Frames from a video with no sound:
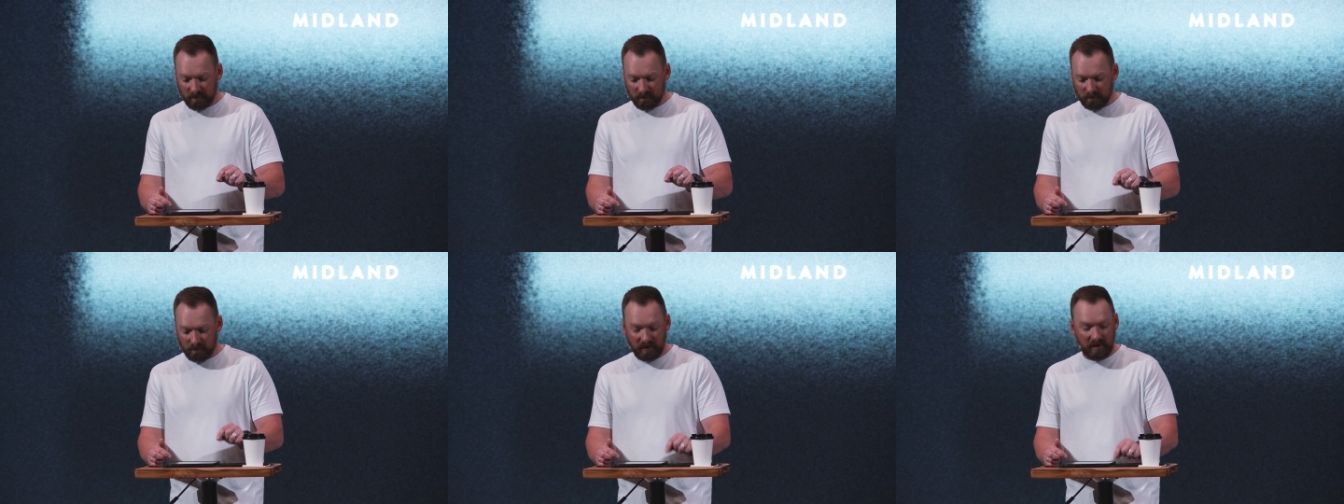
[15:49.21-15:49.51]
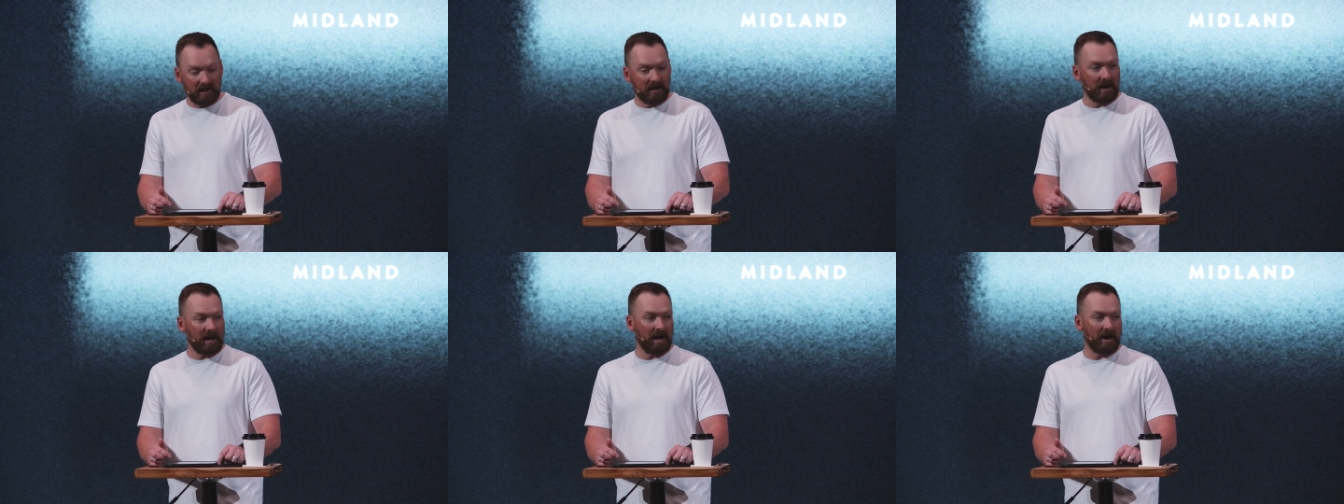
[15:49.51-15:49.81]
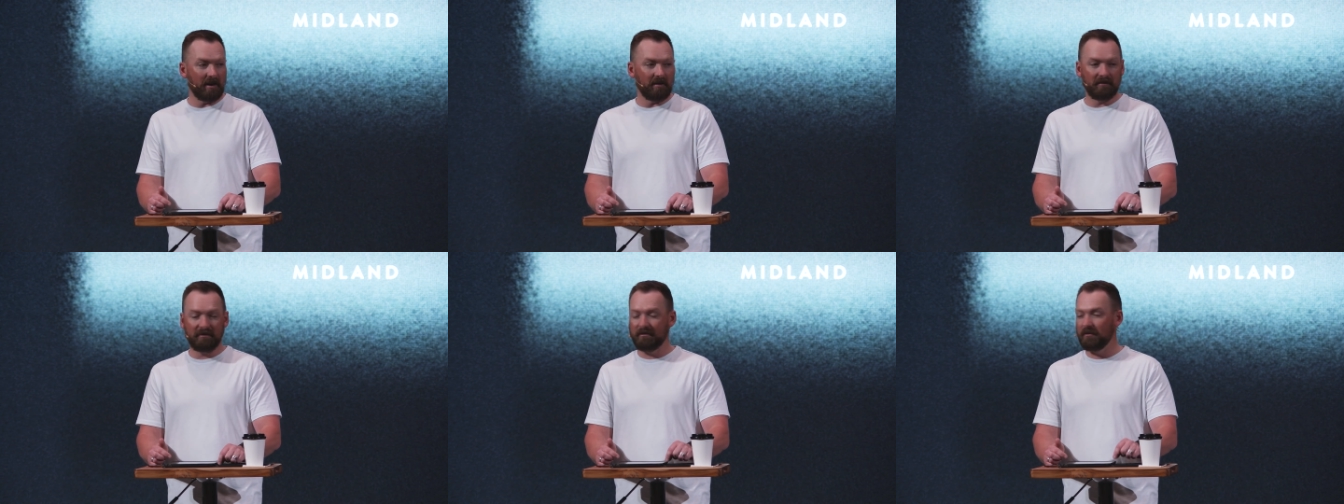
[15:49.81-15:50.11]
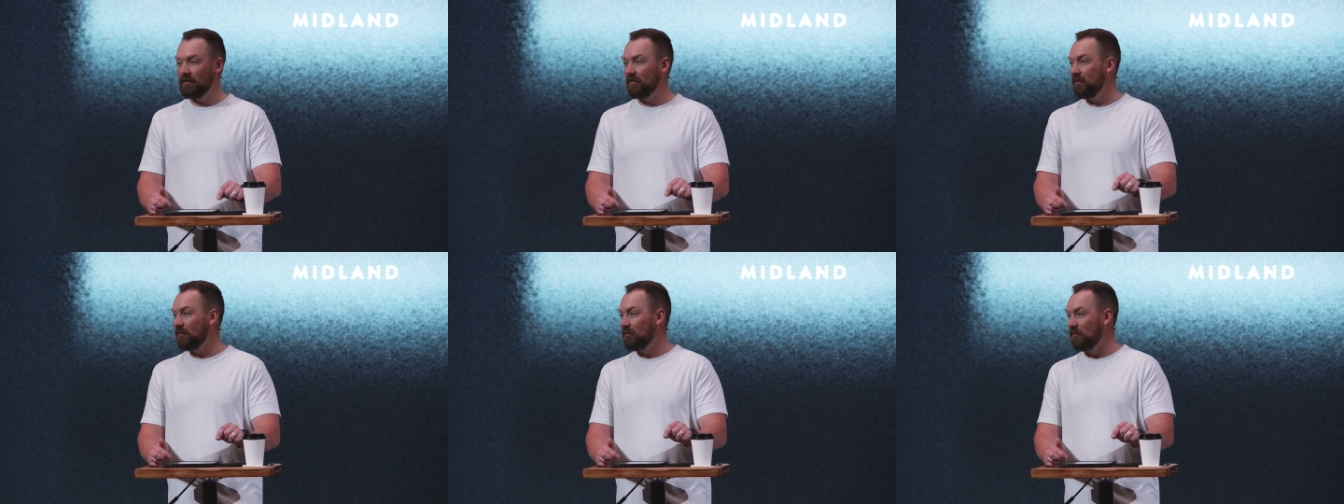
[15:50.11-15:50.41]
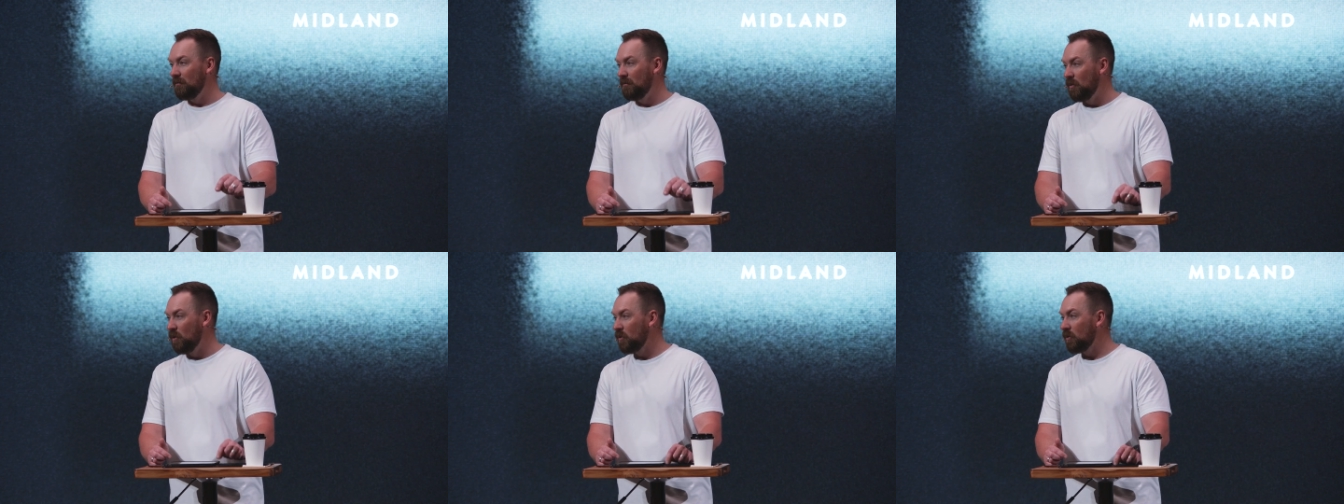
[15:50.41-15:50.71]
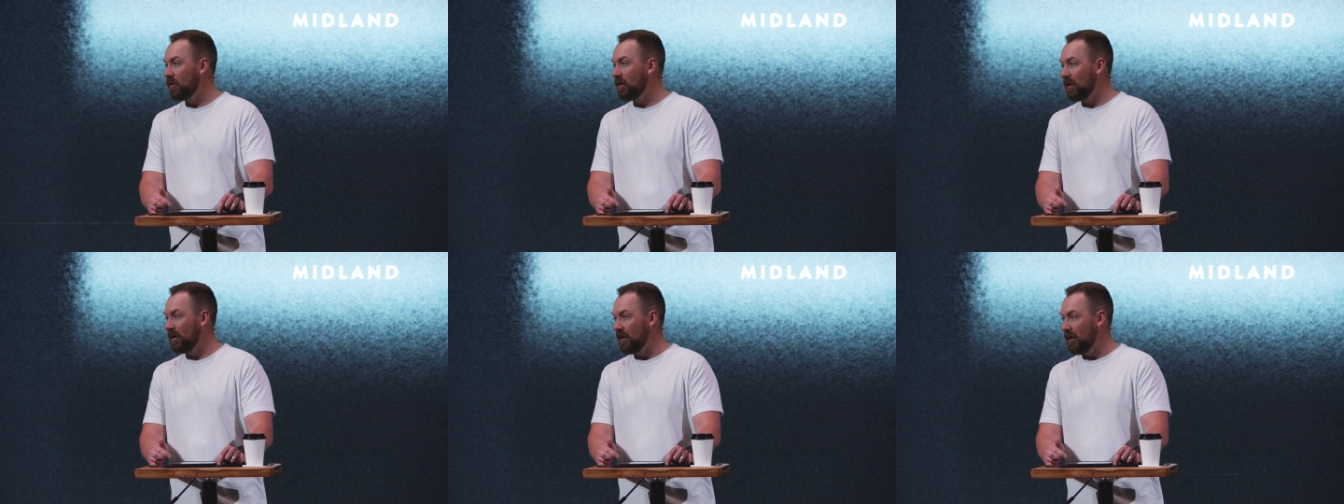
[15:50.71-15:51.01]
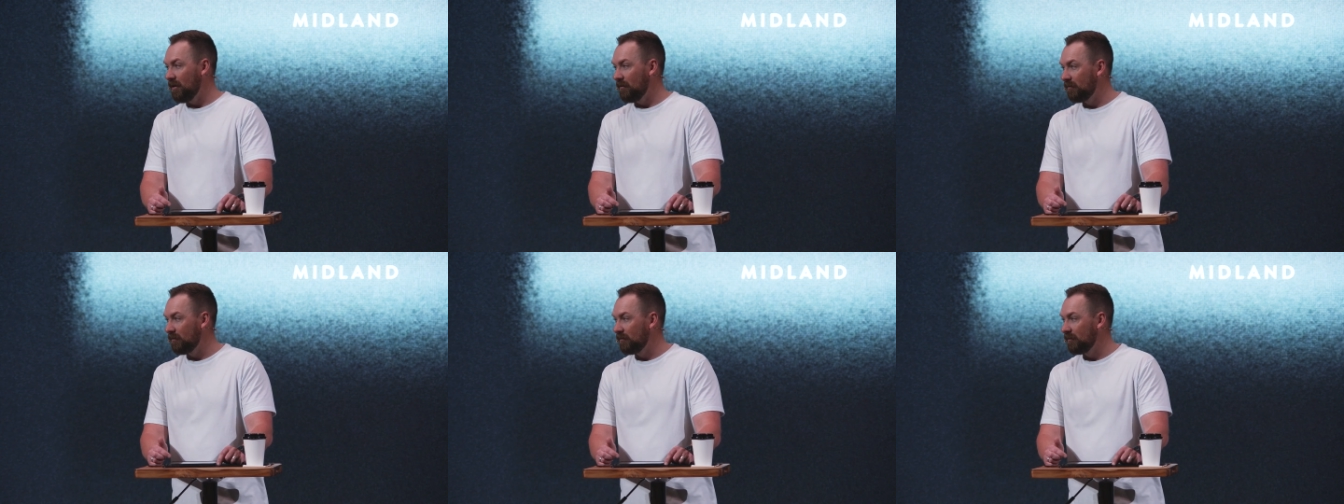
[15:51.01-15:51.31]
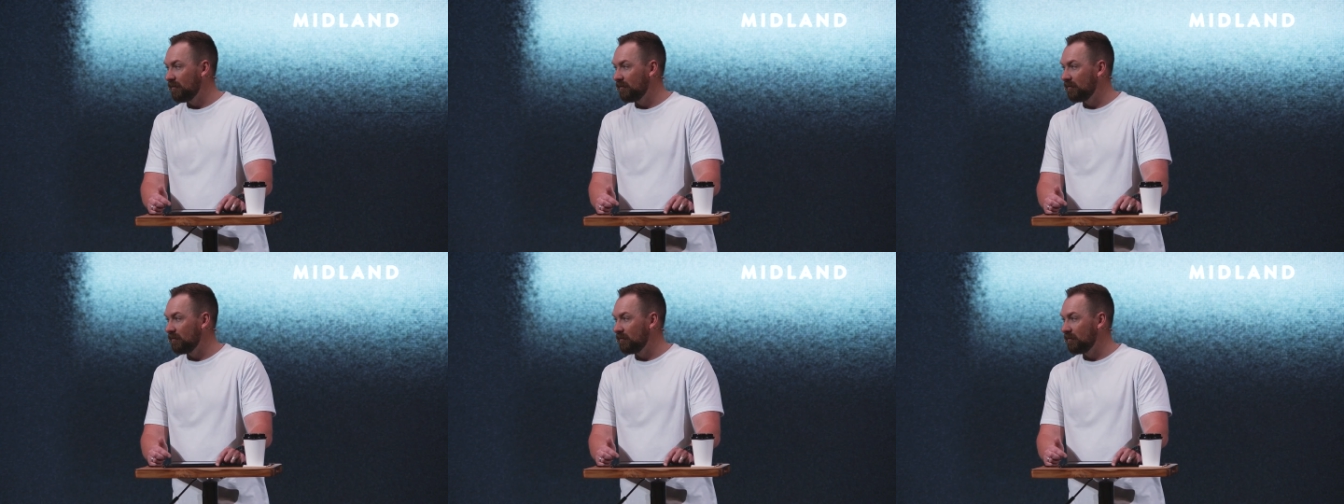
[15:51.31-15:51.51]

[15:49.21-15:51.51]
me to have more than enough?